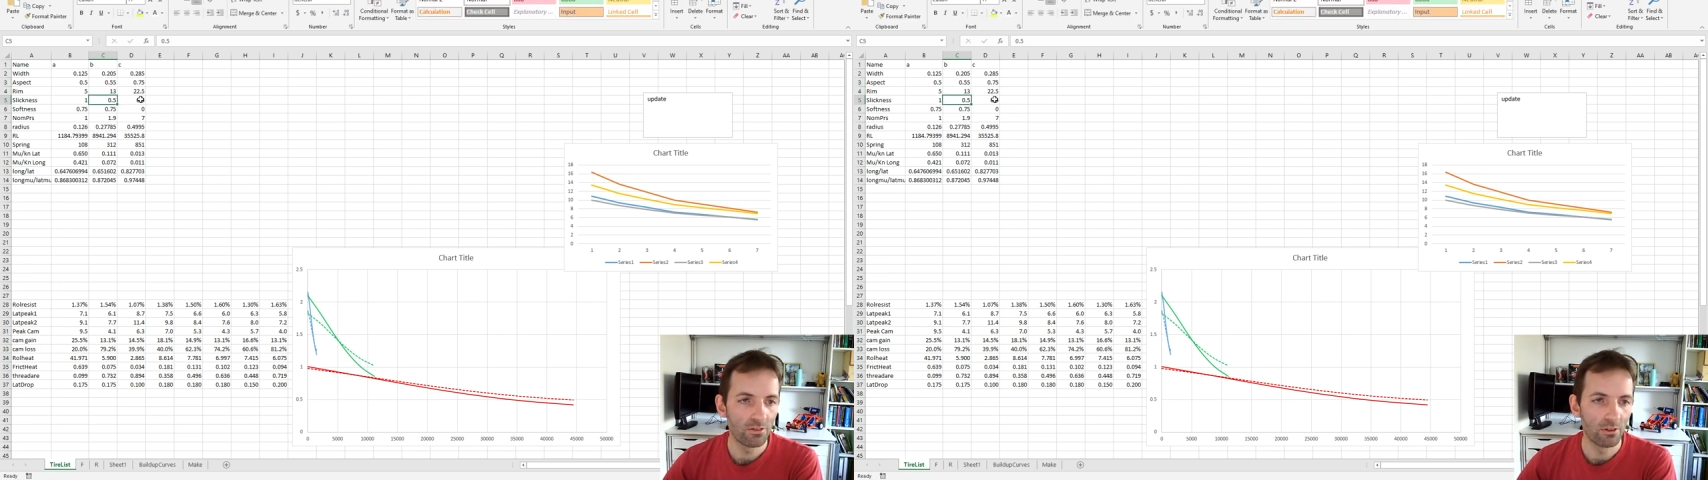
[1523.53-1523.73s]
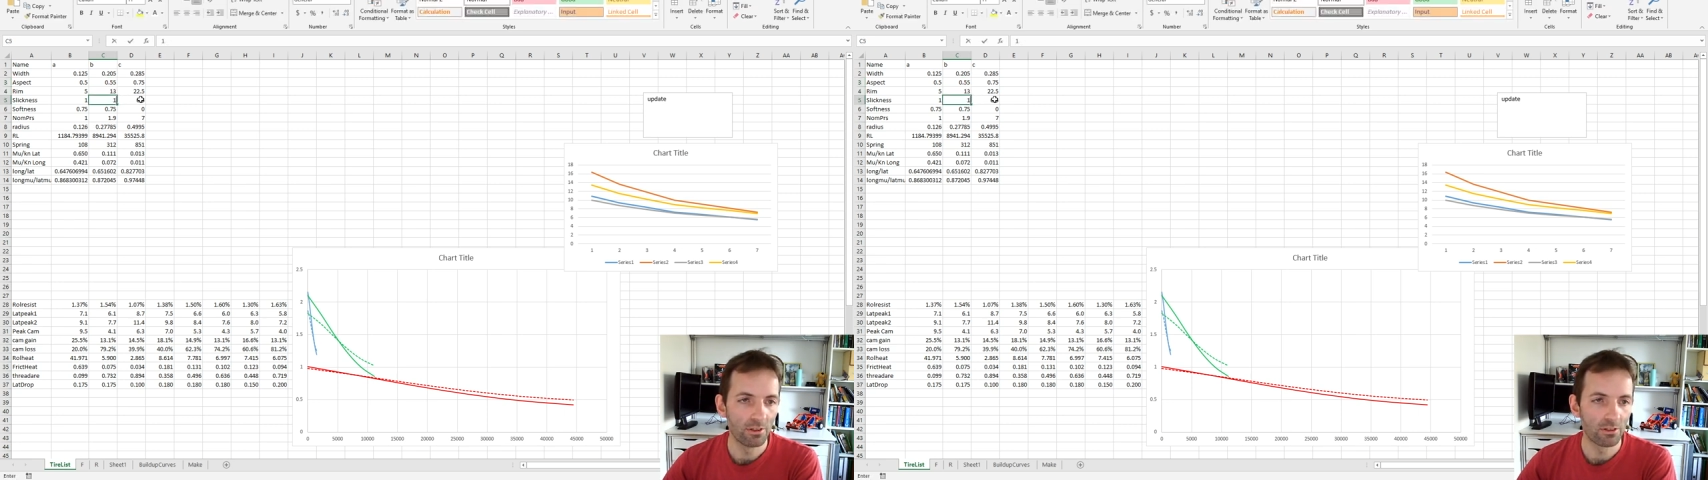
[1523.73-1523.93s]

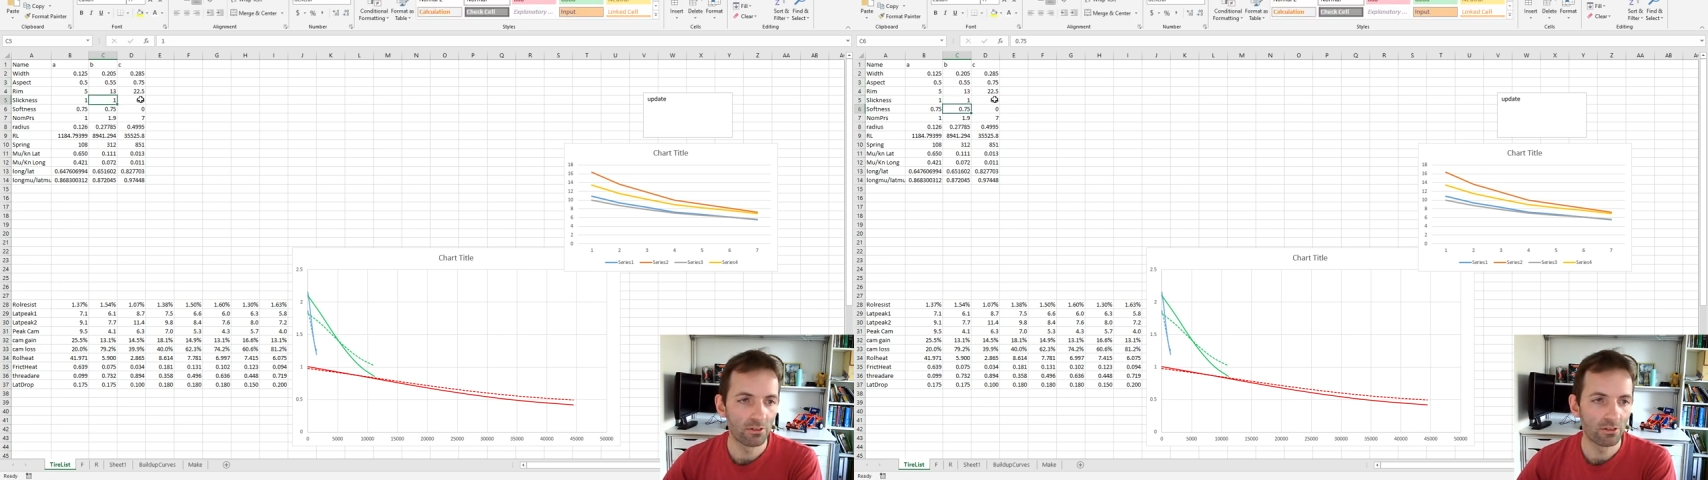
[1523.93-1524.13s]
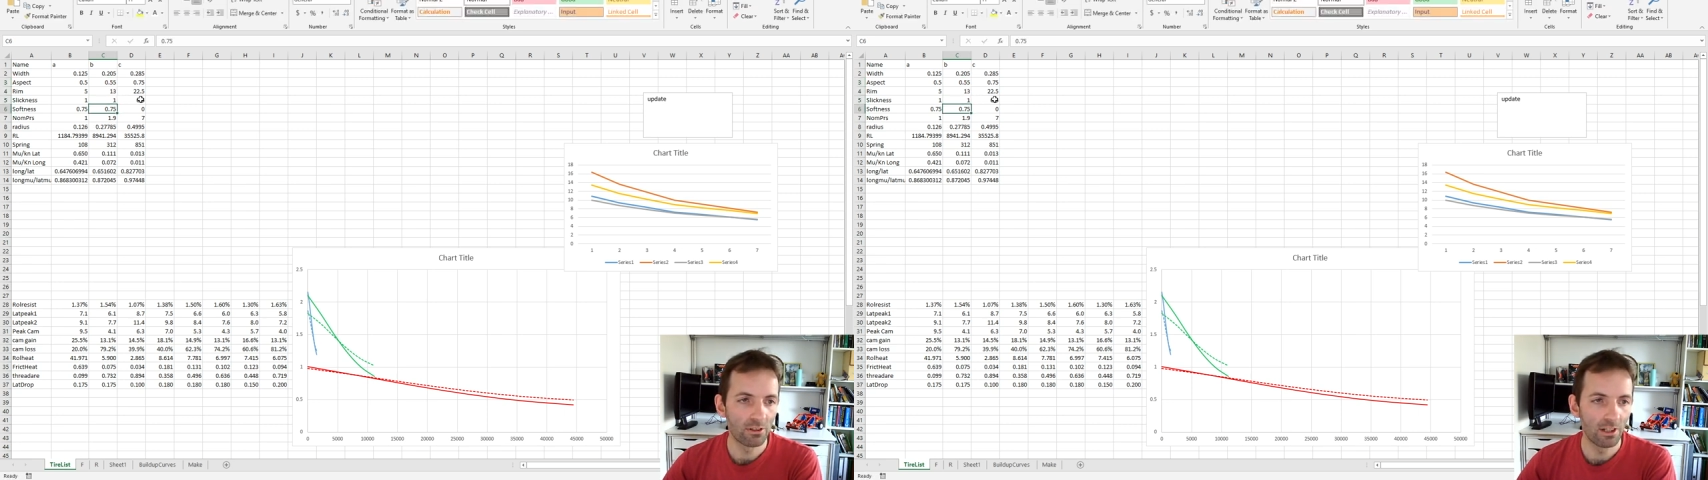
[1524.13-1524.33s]
So it's
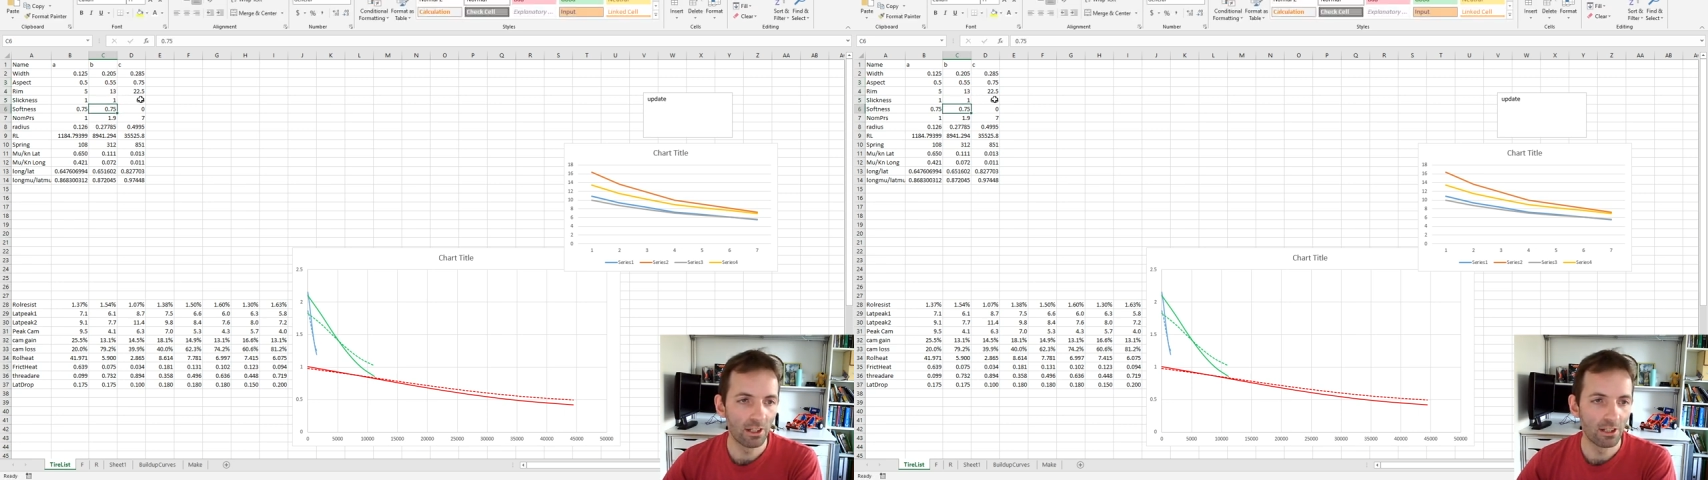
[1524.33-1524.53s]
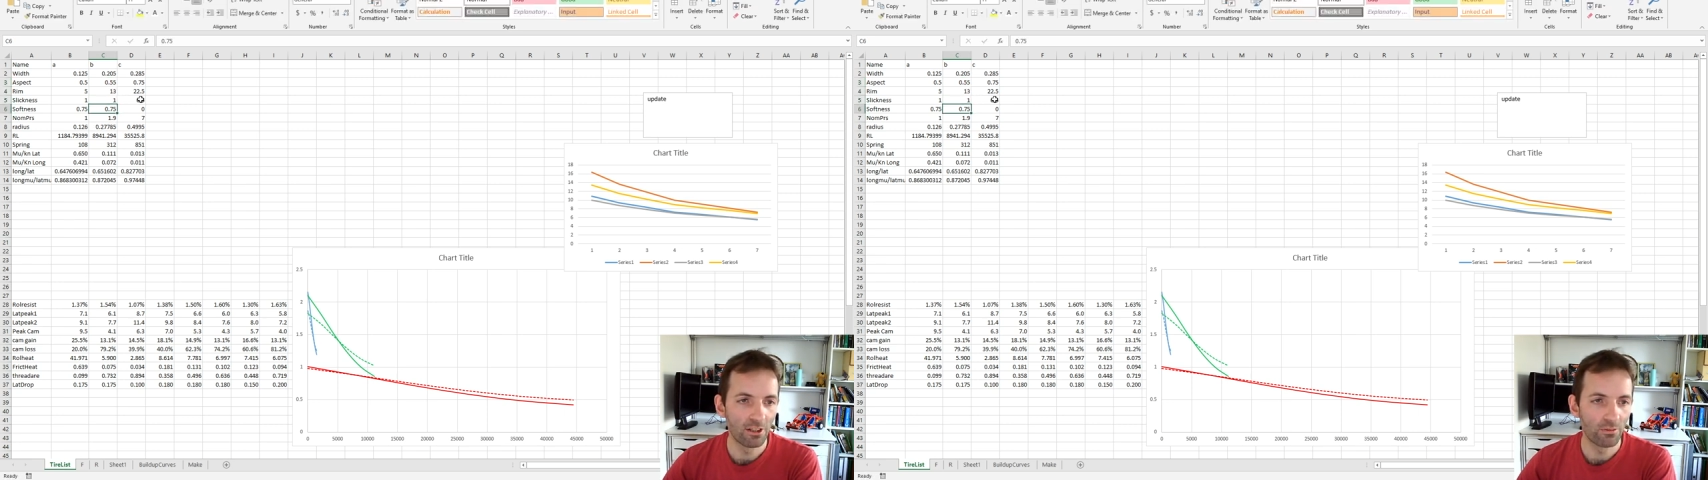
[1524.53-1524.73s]

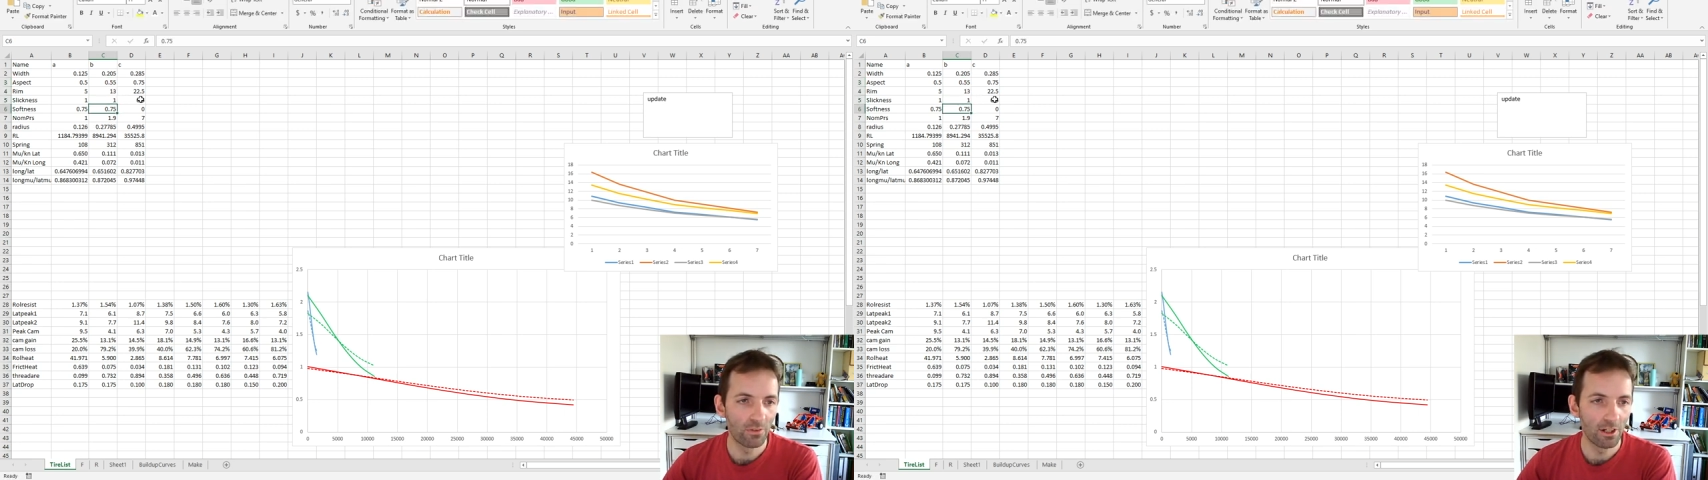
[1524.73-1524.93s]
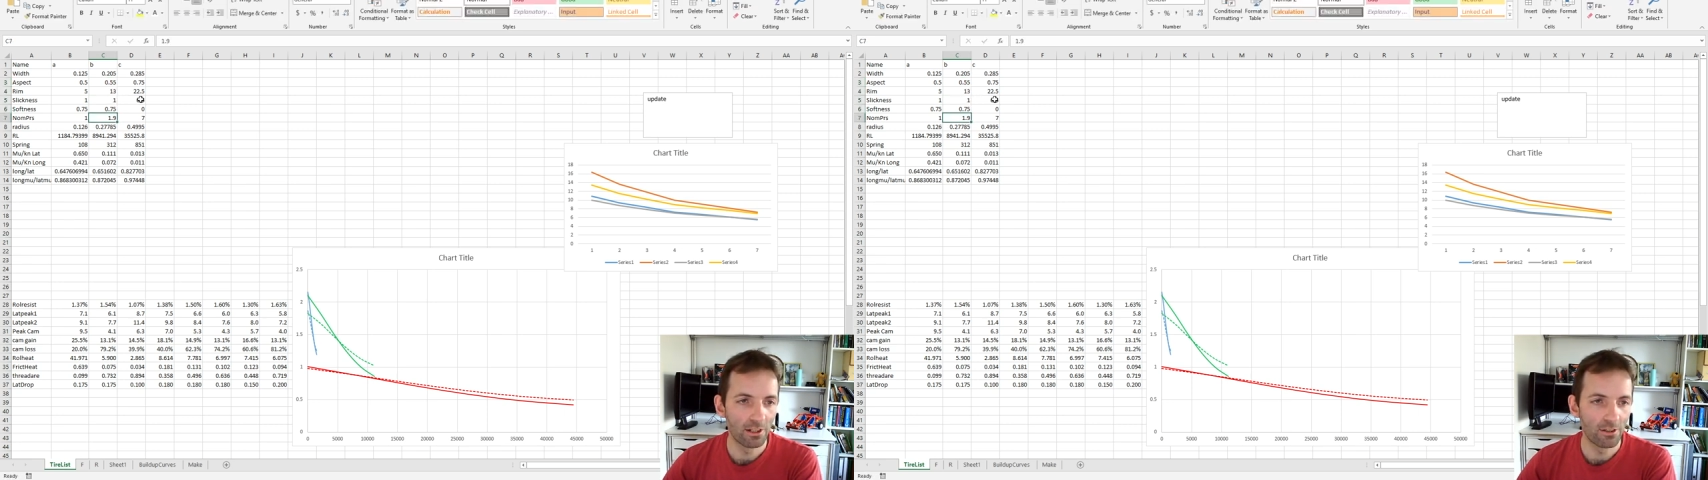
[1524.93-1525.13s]
slick and it's
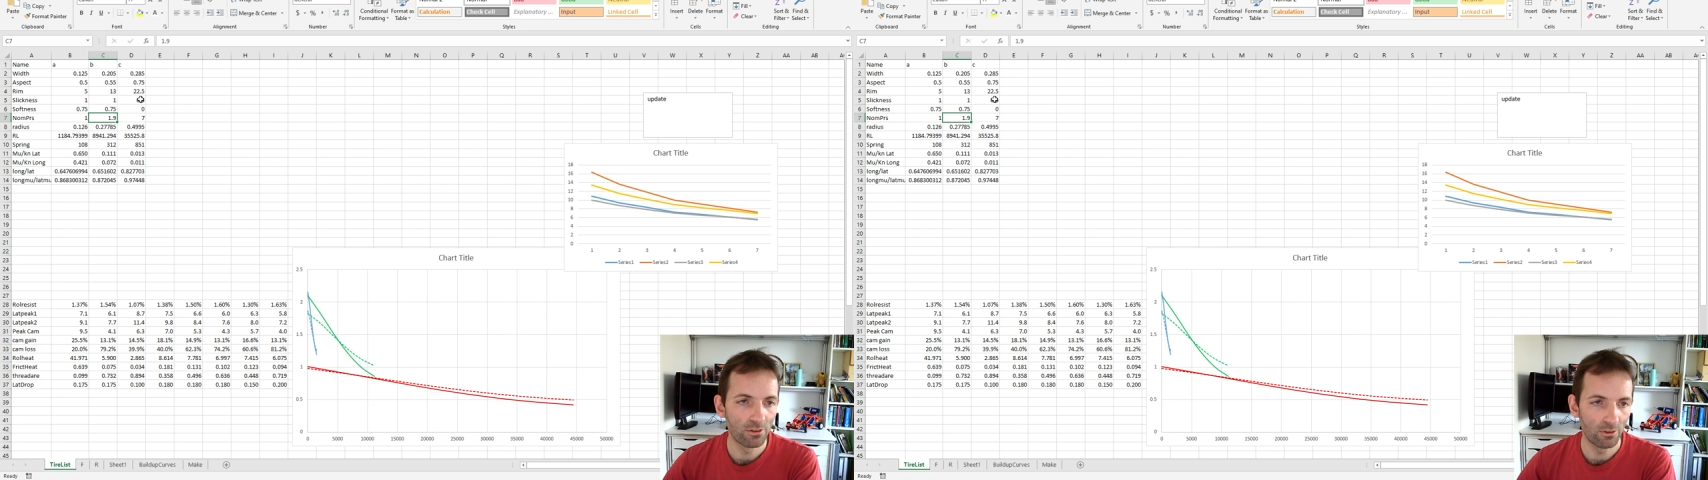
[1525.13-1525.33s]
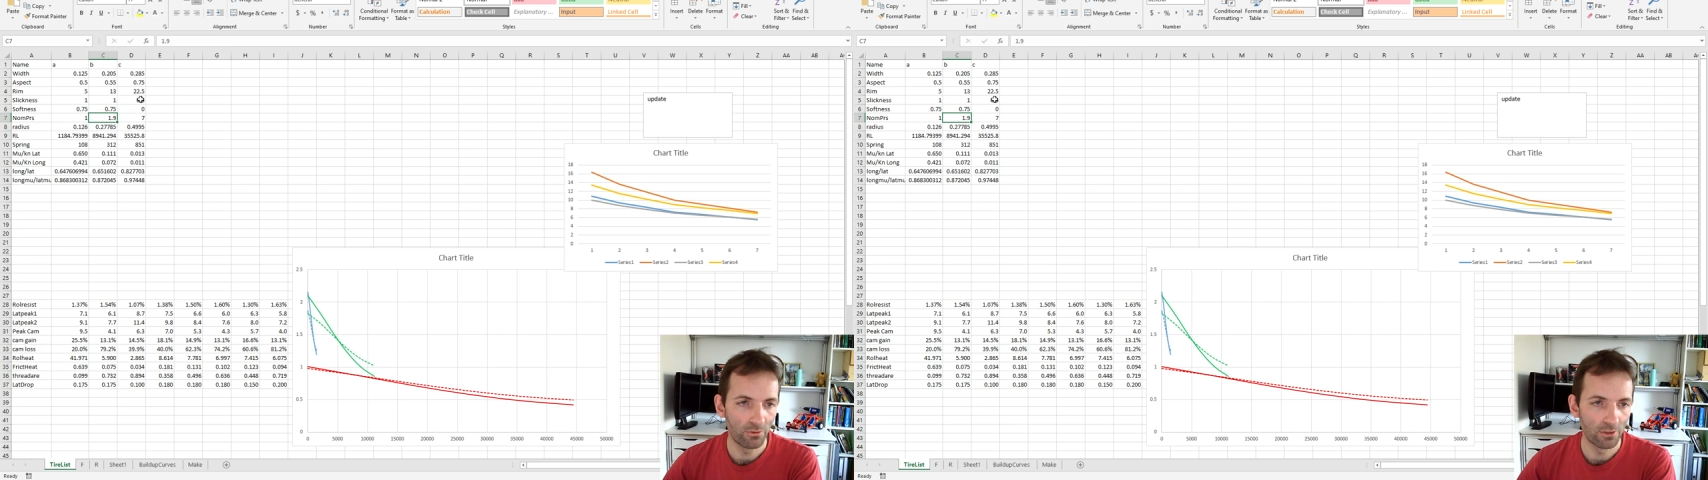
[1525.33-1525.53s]
fairly
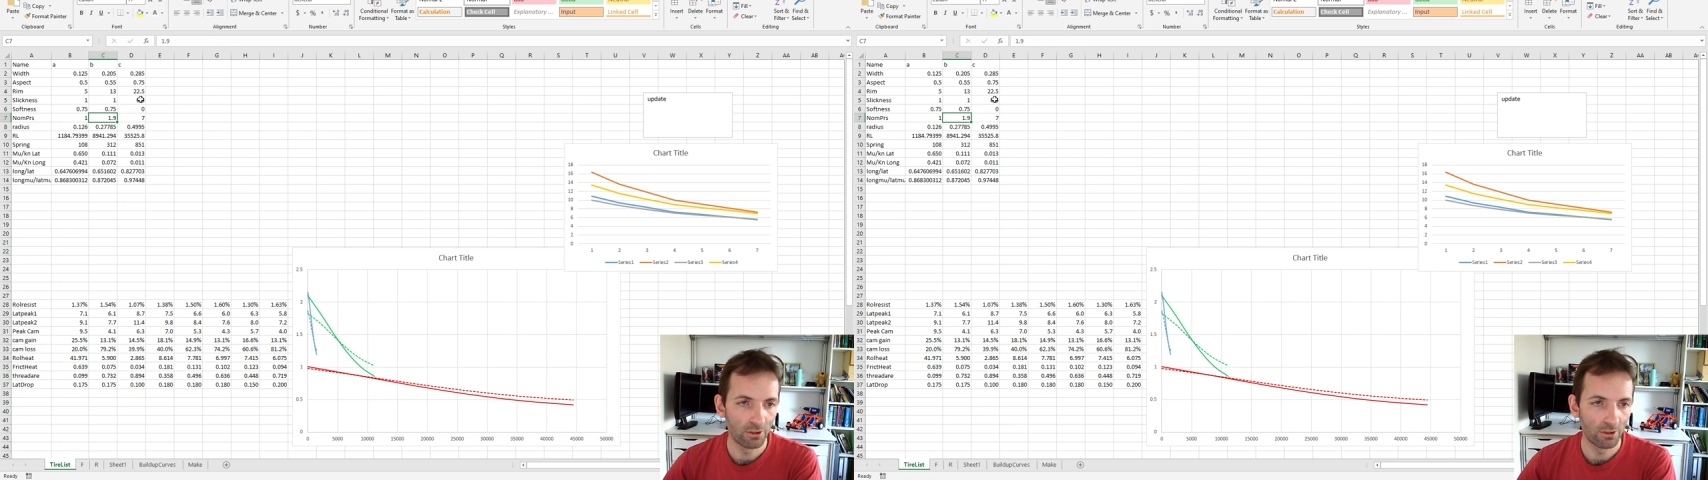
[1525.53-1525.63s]
soft,